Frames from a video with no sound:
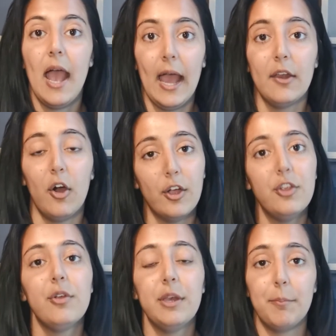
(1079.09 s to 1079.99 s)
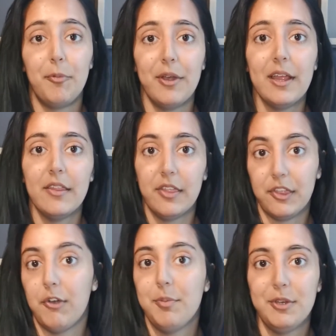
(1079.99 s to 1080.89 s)
And are you going to bring the
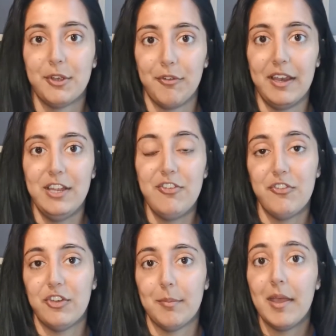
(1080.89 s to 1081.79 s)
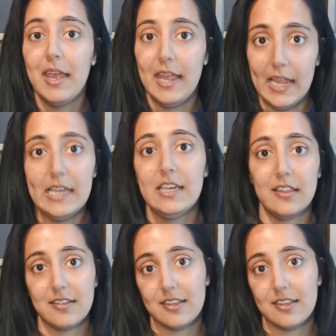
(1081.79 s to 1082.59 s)
therapeutic relationship into the